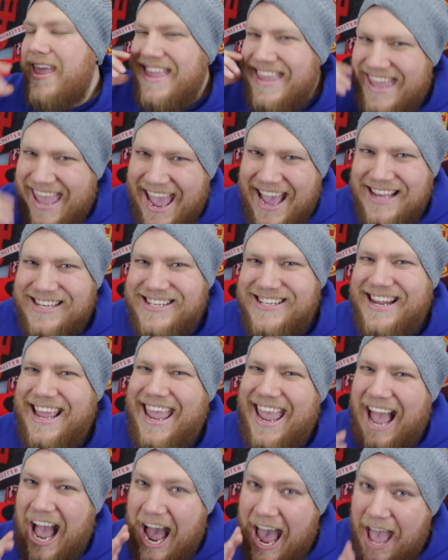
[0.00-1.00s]
Yes,
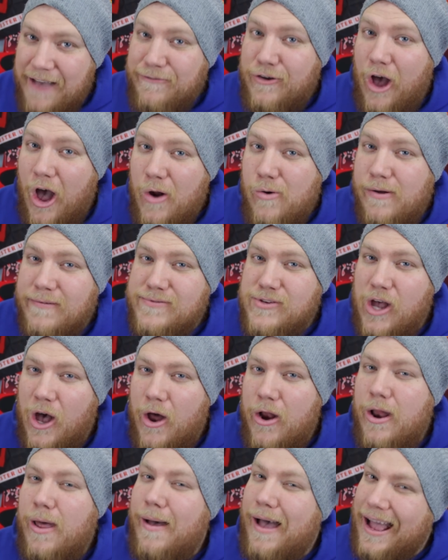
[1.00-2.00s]
I have gone with
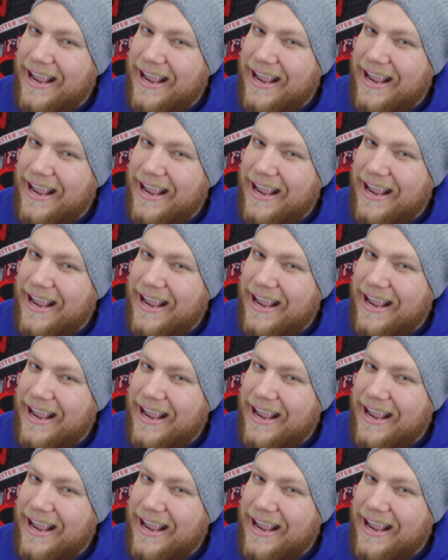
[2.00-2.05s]
Tottenham.